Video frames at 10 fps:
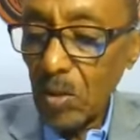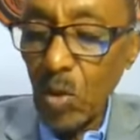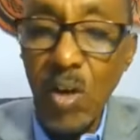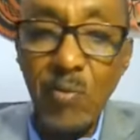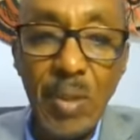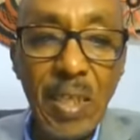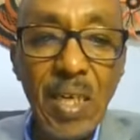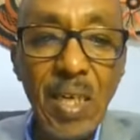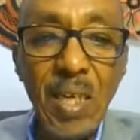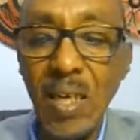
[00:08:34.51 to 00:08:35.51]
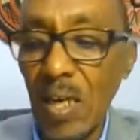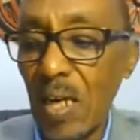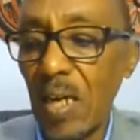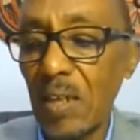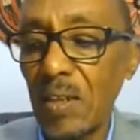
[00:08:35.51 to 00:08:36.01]
So I've been here,
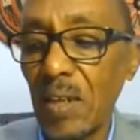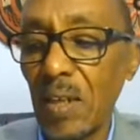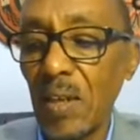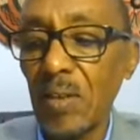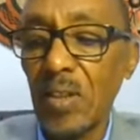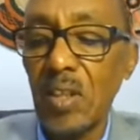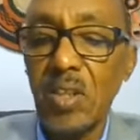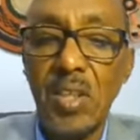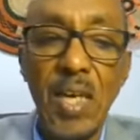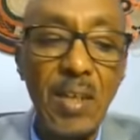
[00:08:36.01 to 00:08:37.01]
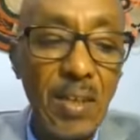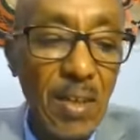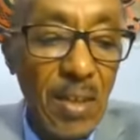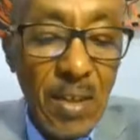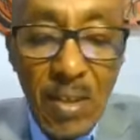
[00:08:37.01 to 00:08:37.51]
and since
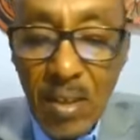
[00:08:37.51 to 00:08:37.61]
then,